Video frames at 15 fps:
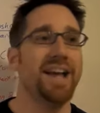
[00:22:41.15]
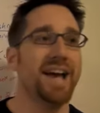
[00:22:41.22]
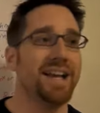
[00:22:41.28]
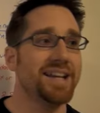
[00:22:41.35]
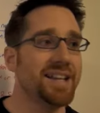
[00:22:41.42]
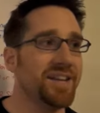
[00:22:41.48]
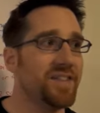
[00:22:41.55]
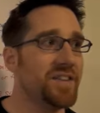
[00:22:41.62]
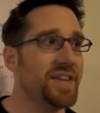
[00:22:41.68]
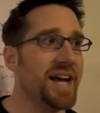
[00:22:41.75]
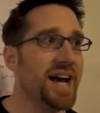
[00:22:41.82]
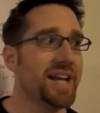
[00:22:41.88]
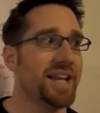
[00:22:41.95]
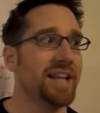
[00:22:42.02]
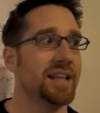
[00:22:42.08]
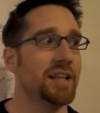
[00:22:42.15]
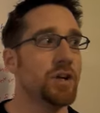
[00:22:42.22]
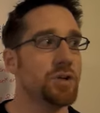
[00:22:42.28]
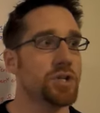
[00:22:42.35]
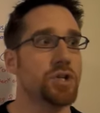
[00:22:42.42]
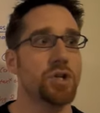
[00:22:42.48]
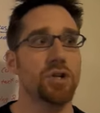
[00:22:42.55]
And given that it
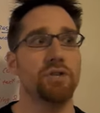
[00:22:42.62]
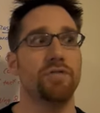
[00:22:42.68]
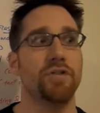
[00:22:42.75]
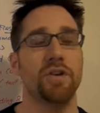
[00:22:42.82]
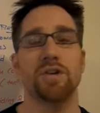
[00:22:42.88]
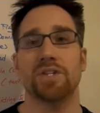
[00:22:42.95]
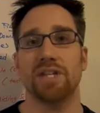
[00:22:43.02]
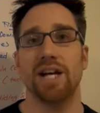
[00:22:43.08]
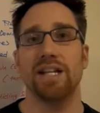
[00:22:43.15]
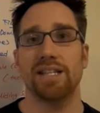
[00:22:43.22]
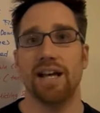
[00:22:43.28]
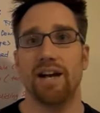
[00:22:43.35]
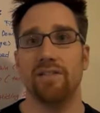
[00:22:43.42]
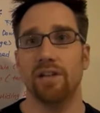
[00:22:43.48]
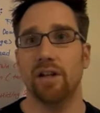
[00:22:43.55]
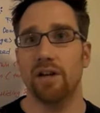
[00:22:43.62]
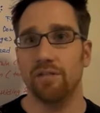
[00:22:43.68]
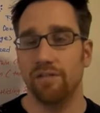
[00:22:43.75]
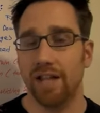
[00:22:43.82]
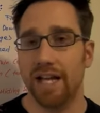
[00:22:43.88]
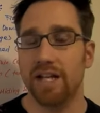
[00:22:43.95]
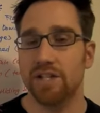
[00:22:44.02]
looks good for your site to have a lot
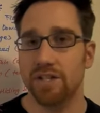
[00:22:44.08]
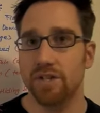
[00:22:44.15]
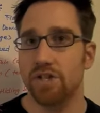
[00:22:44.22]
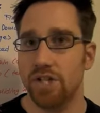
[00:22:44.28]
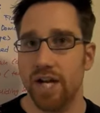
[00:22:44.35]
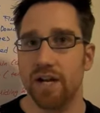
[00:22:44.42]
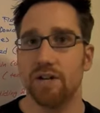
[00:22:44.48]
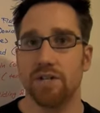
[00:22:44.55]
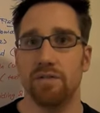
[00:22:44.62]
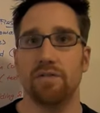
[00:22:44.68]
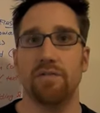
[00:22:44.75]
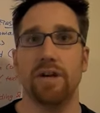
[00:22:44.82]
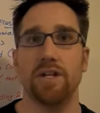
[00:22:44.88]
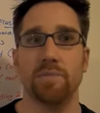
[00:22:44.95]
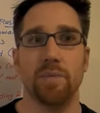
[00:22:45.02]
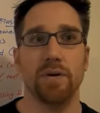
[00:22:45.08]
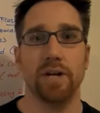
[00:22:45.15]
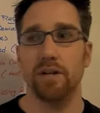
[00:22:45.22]
of likes and shares in Facebook,